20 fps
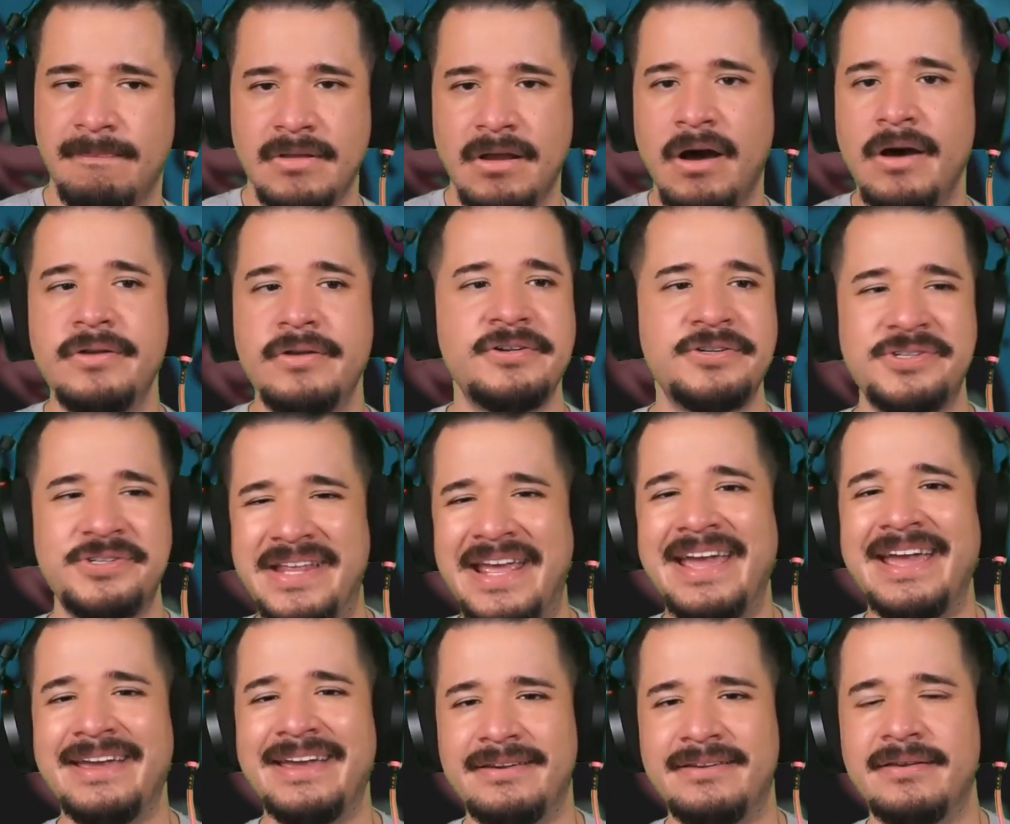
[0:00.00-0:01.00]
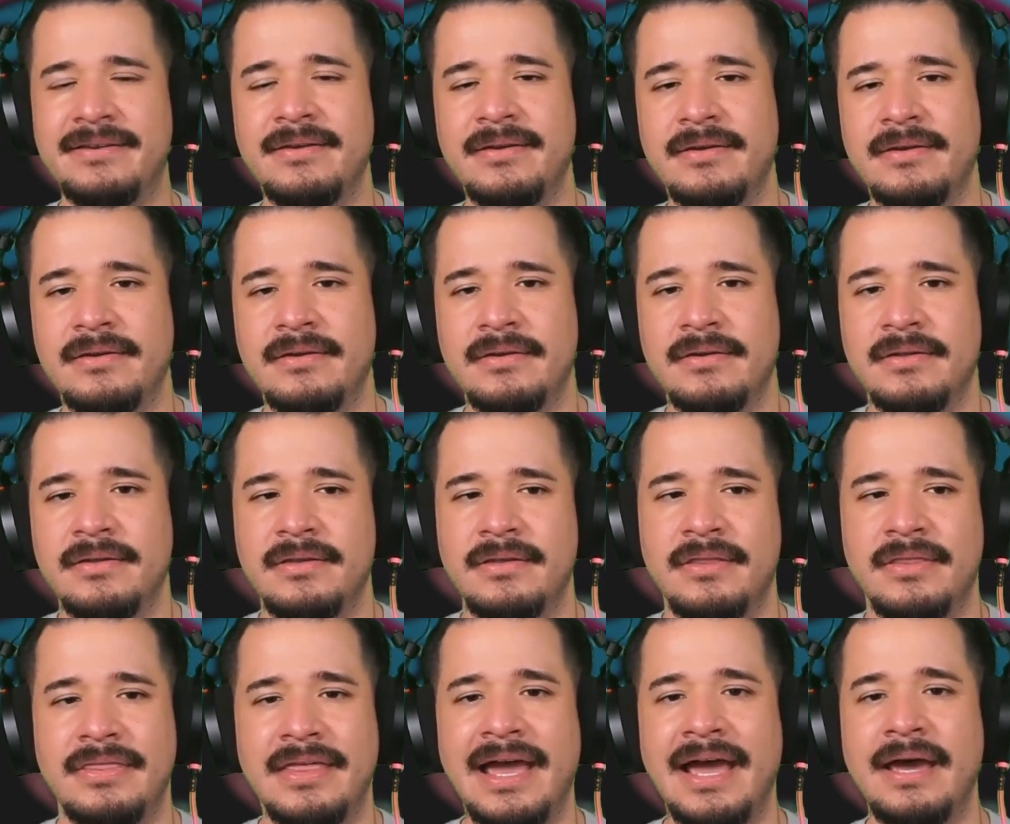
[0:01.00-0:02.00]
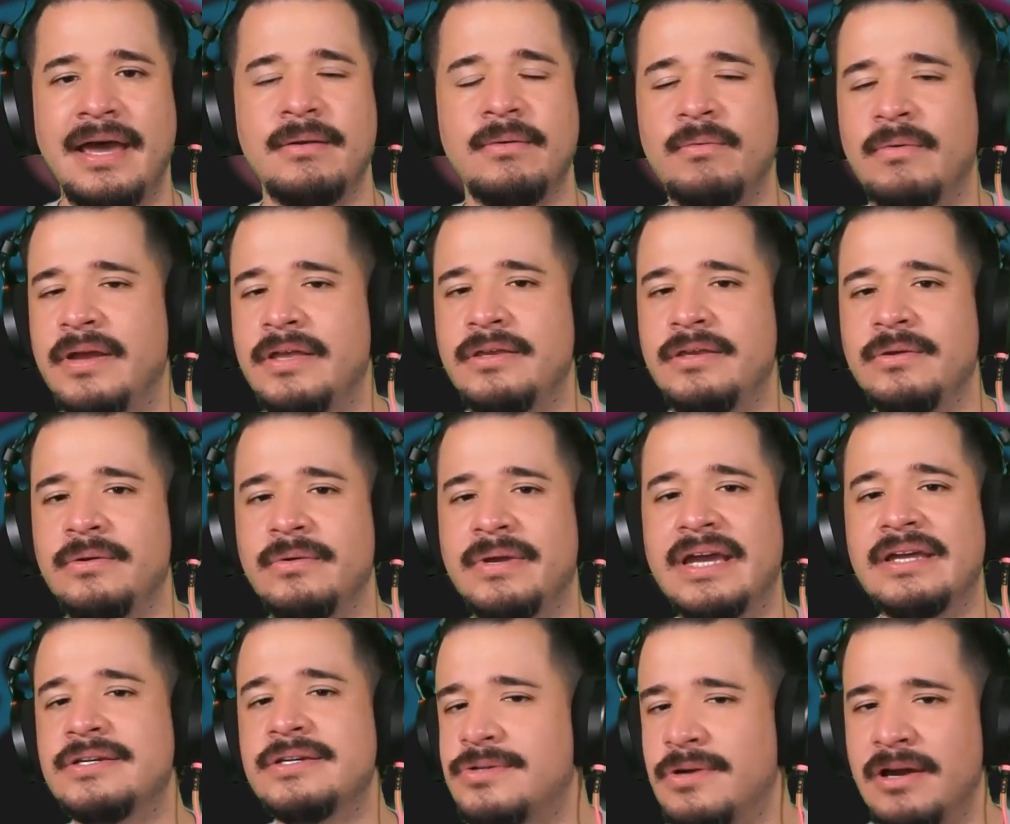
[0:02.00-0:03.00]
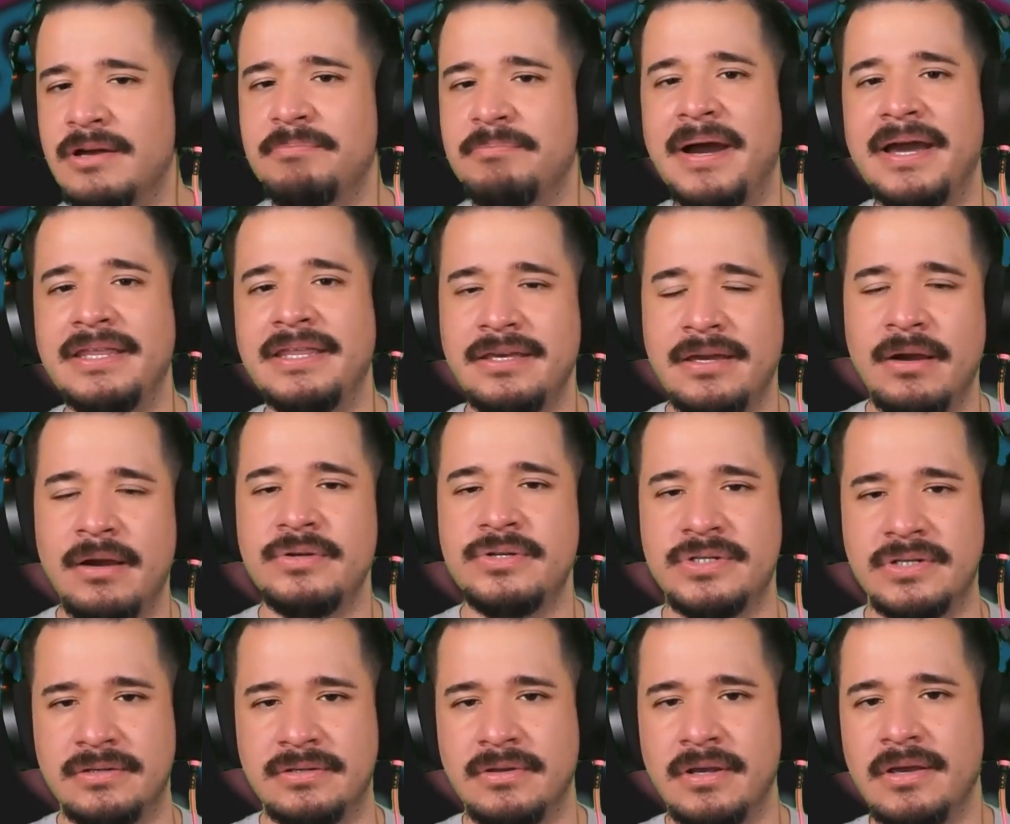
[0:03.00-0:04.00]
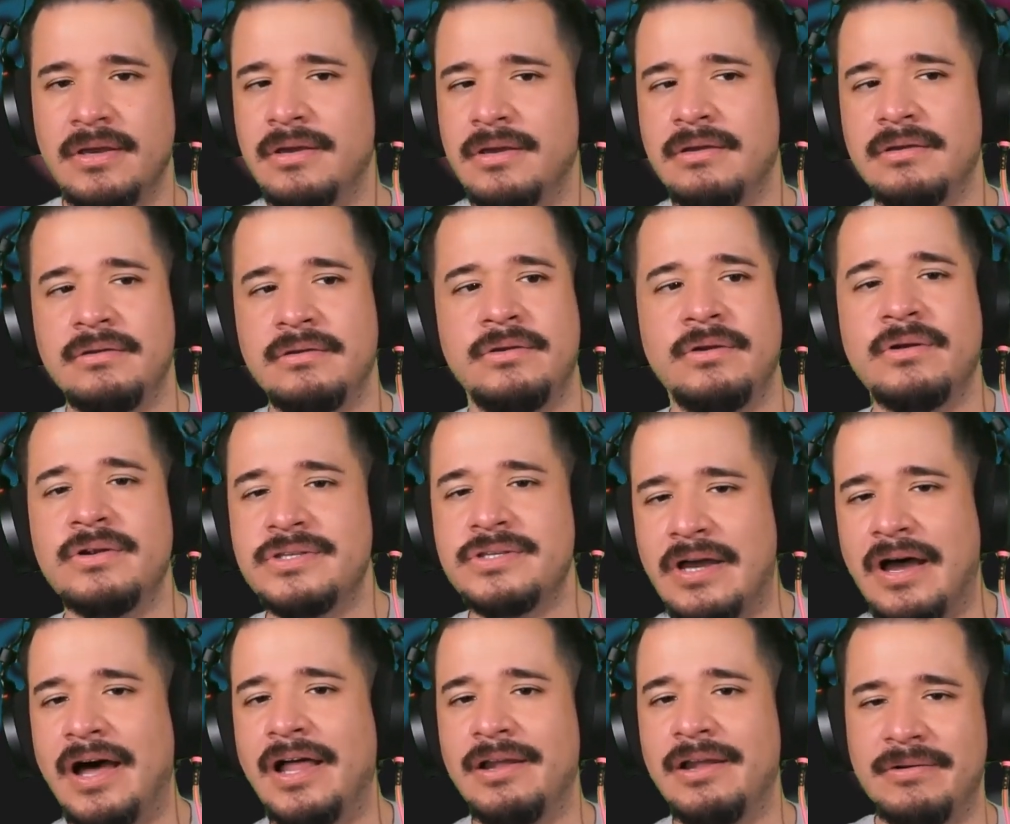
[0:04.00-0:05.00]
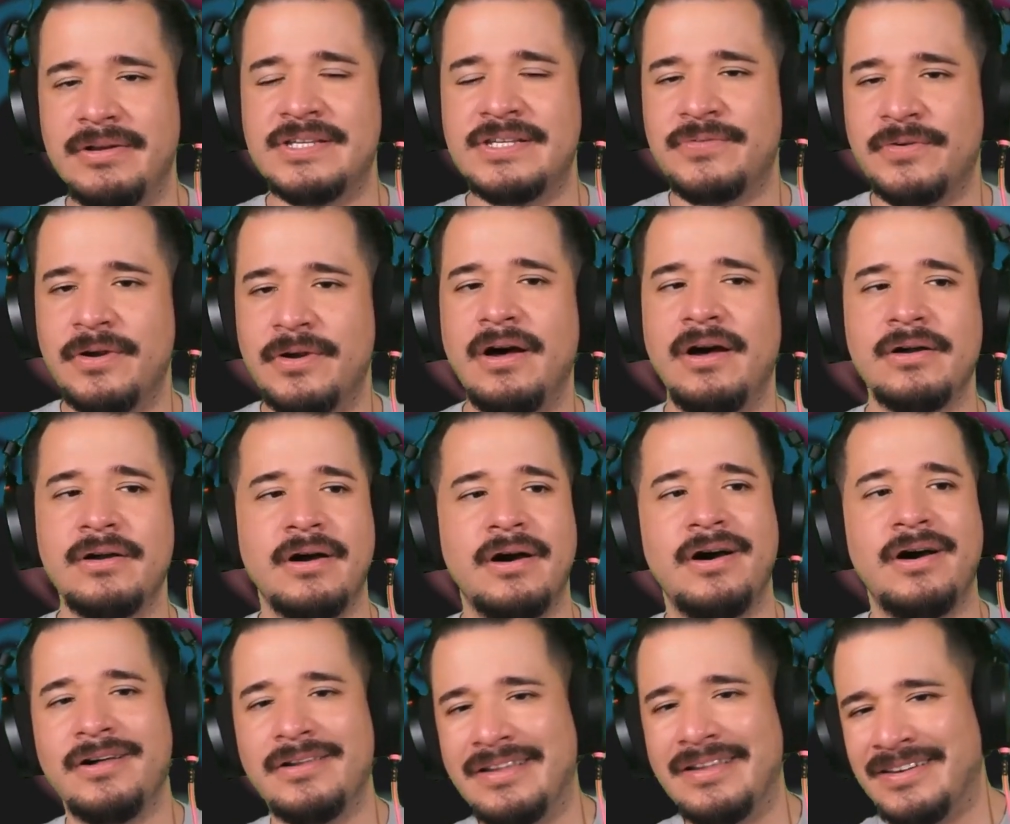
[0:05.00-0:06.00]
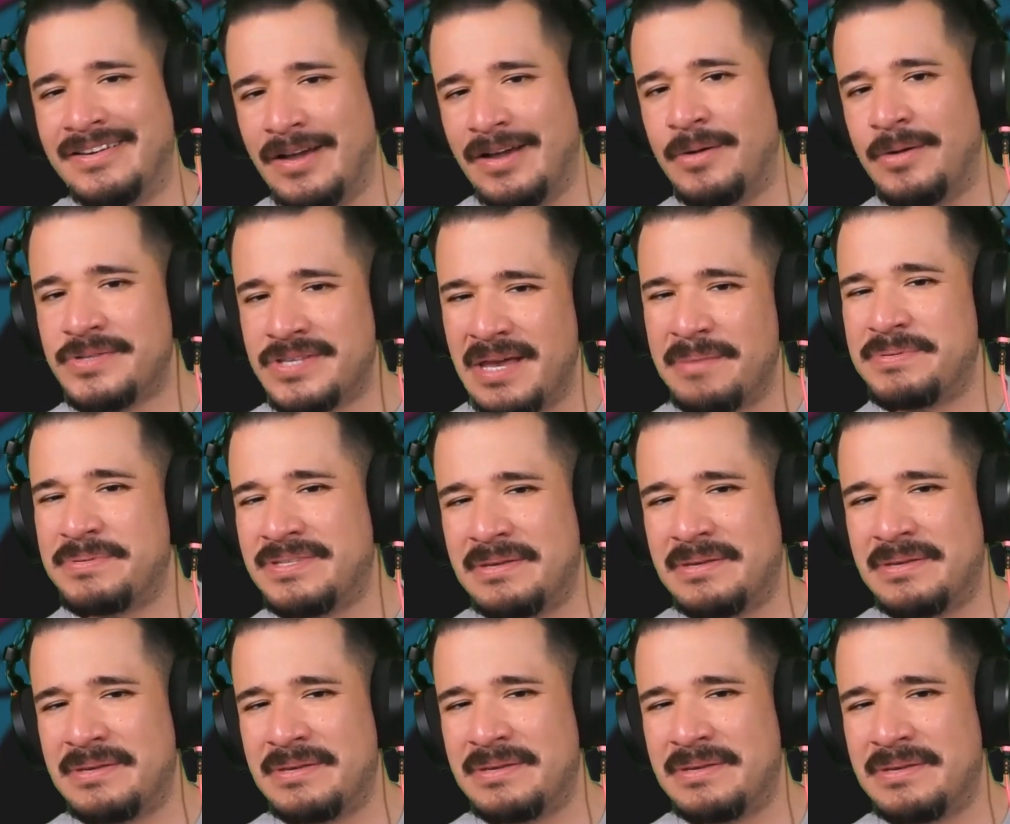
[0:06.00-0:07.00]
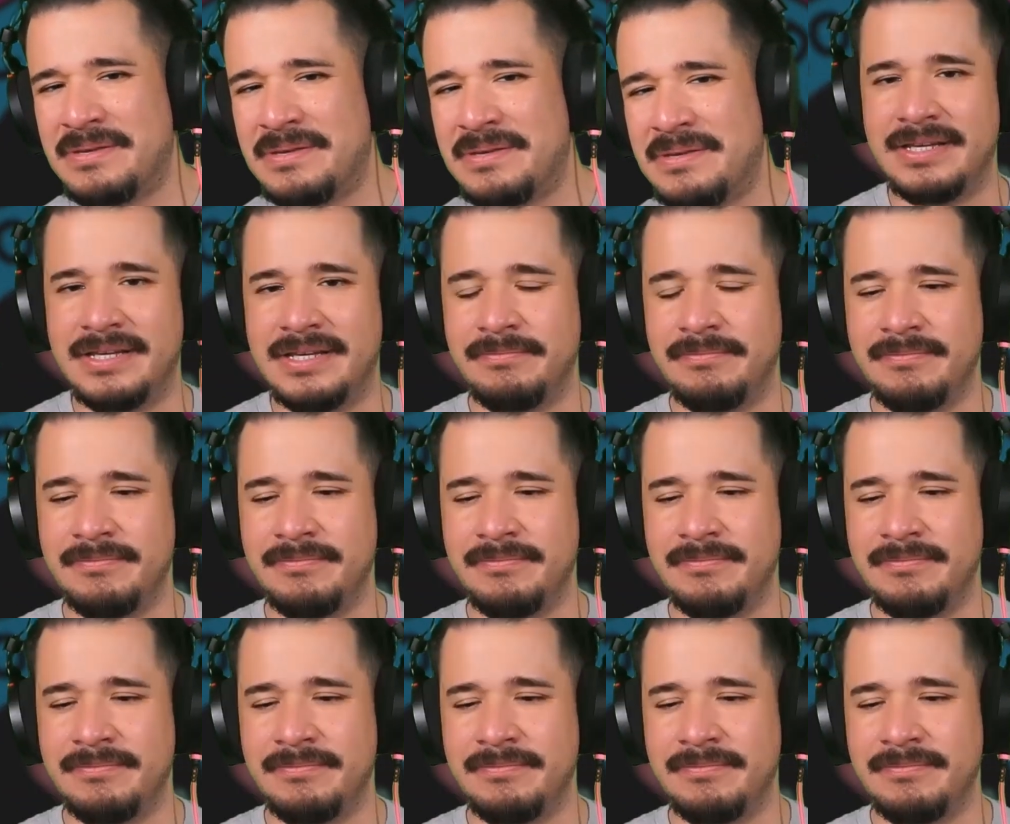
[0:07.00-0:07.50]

Understand that when you get drunk by the ocean, your tolerance for alcohol goes up substantially.